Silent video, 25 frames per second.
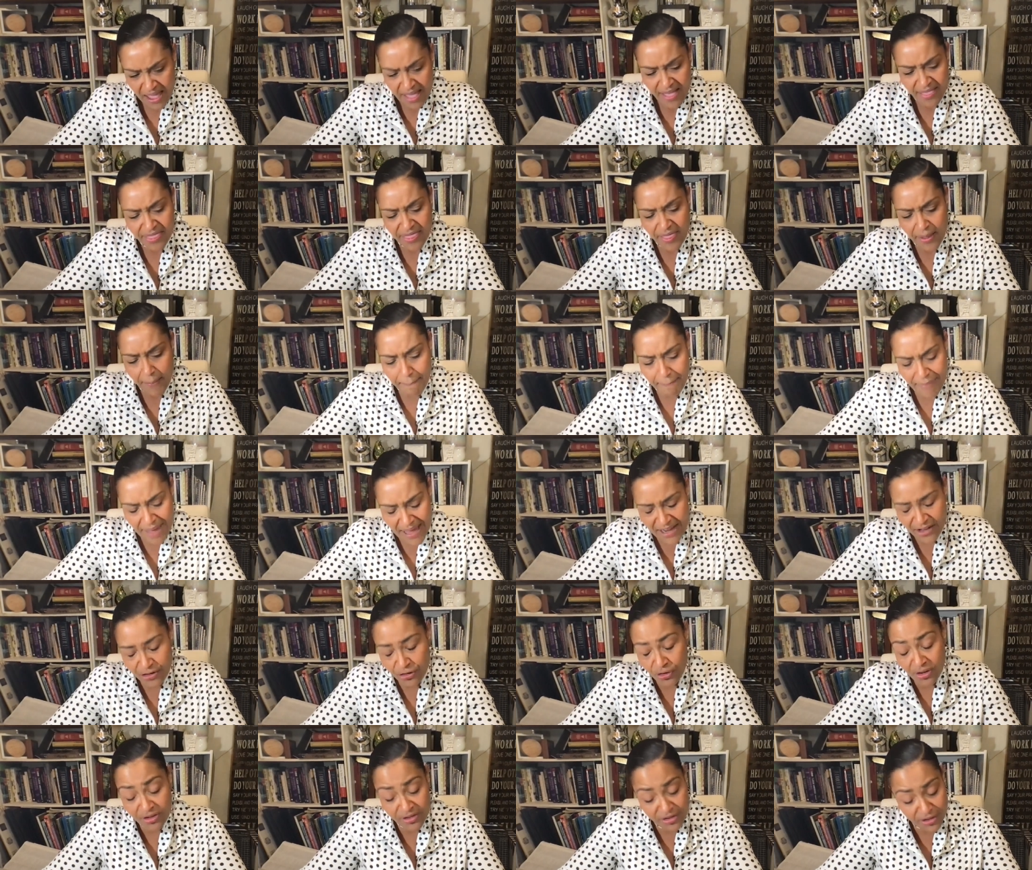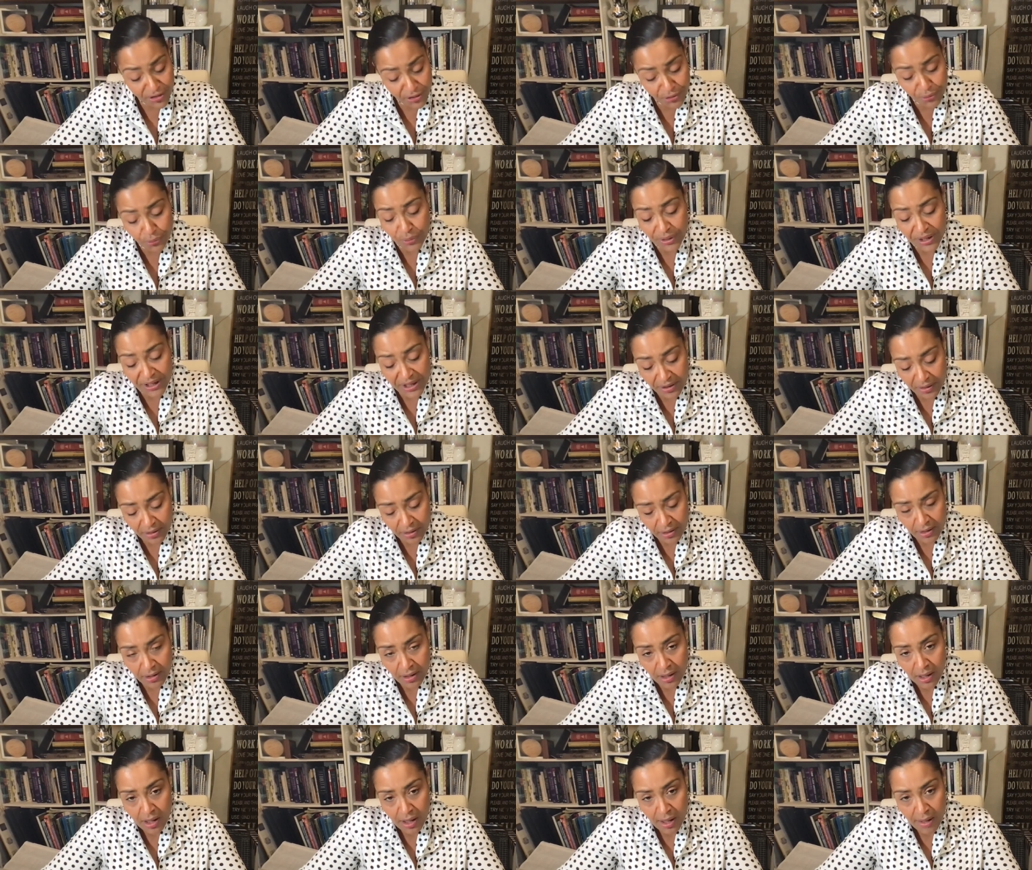The matrix is real,
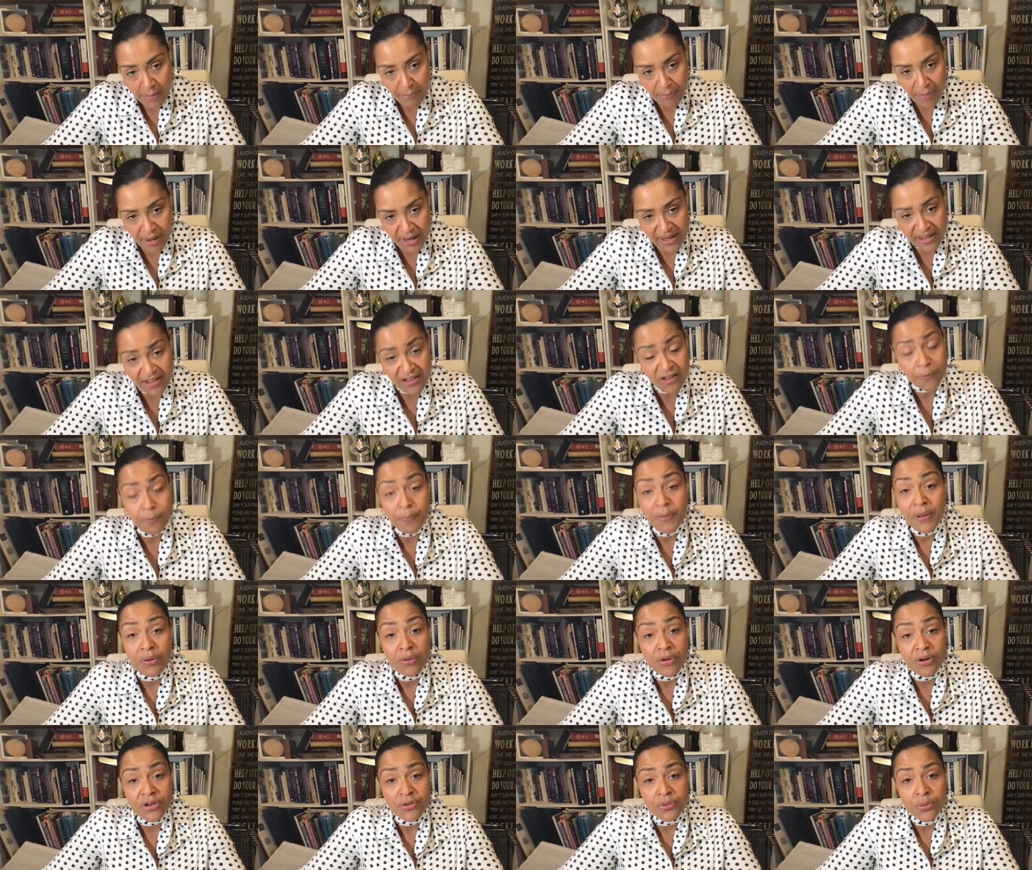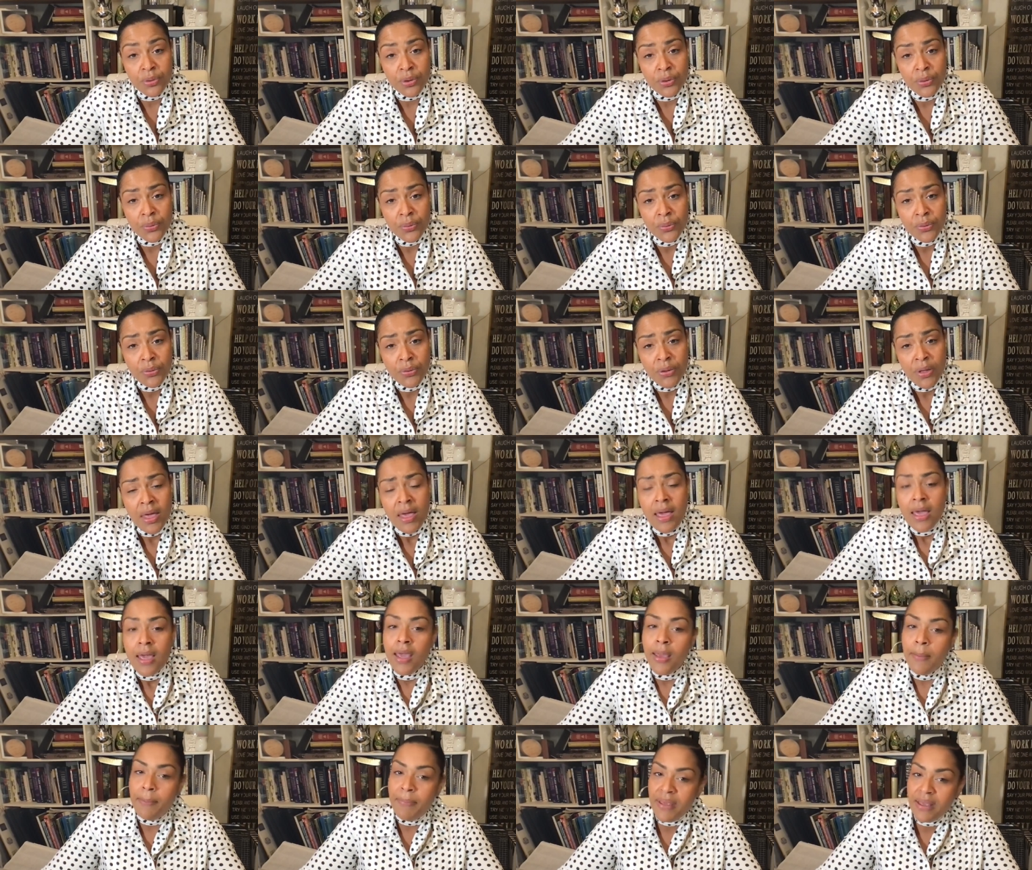but it's spiritual.
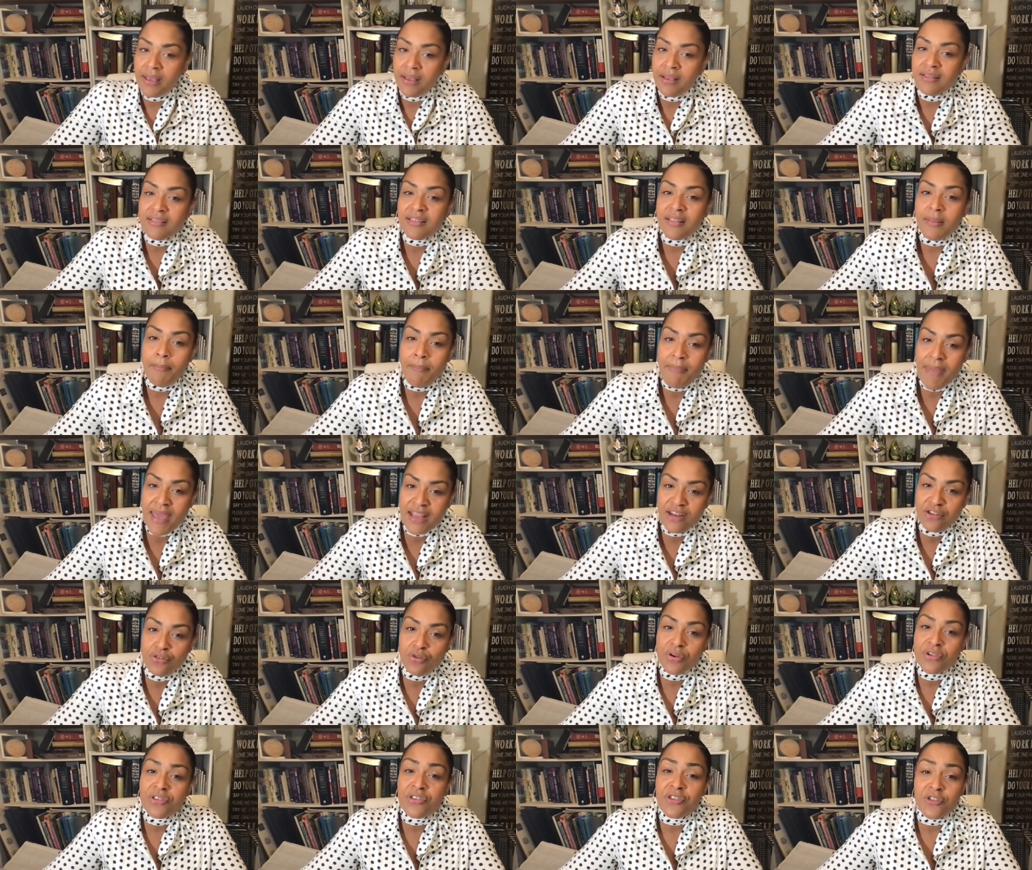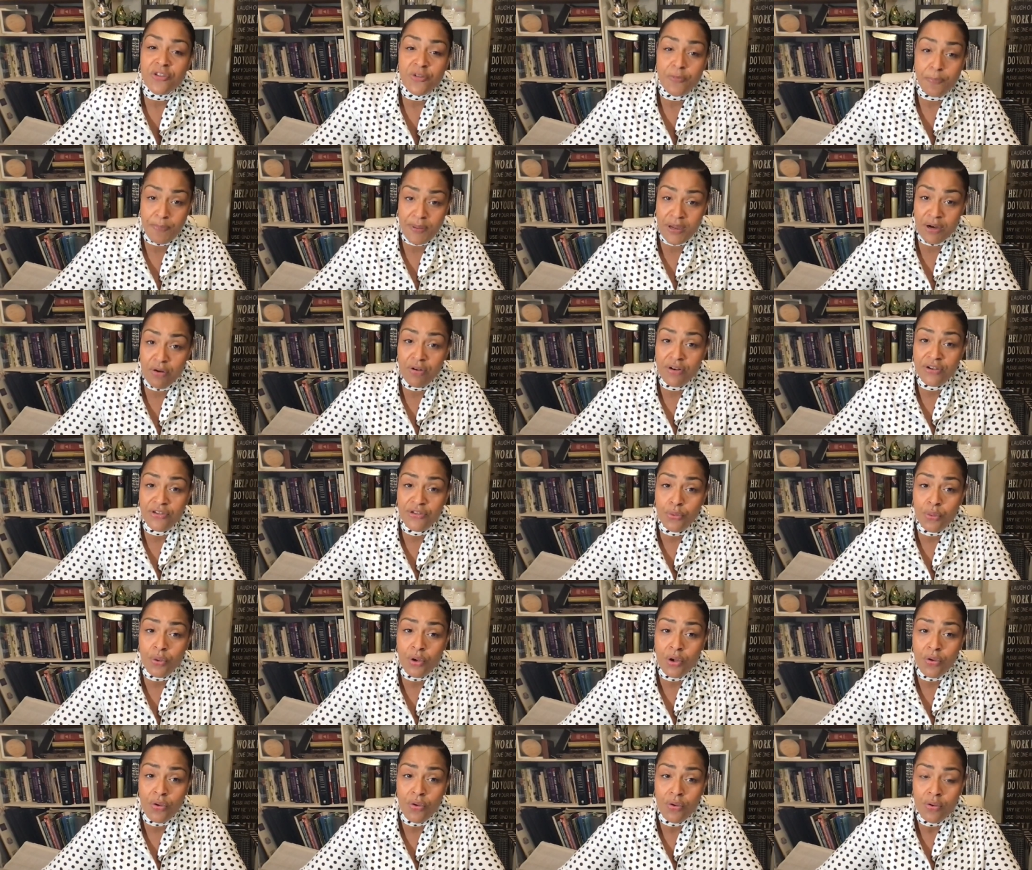And because the matrix is
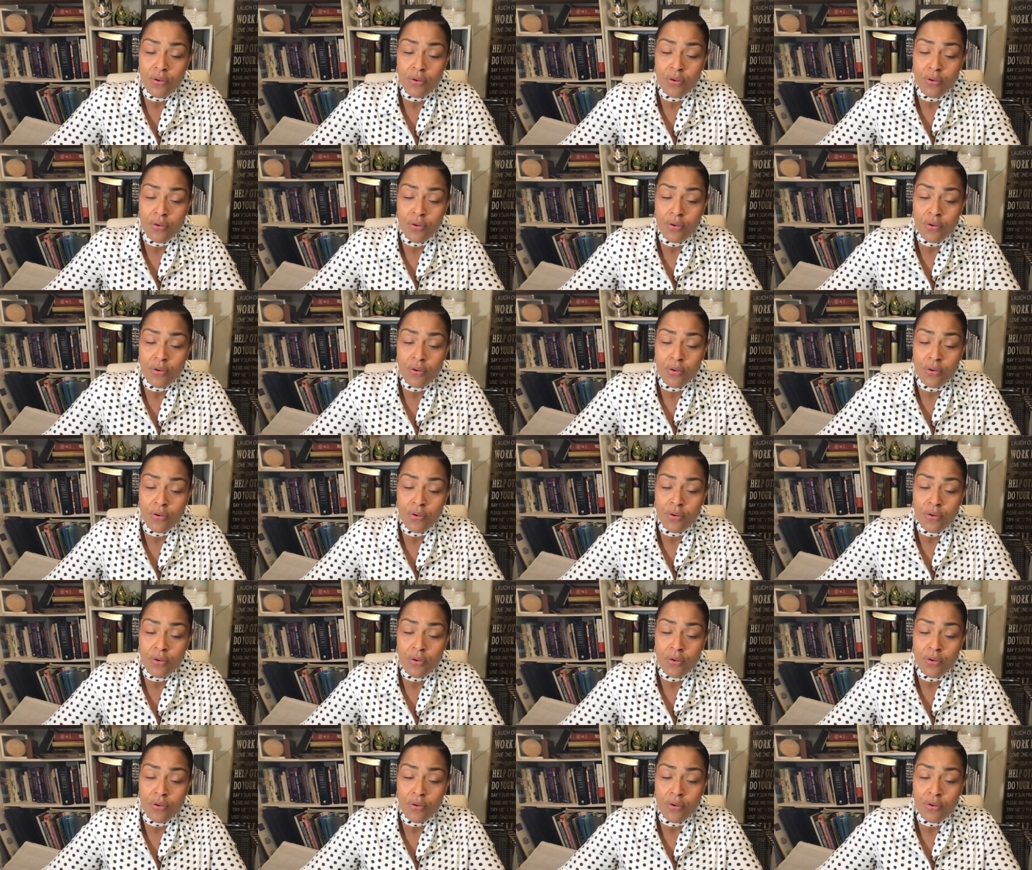spiritual,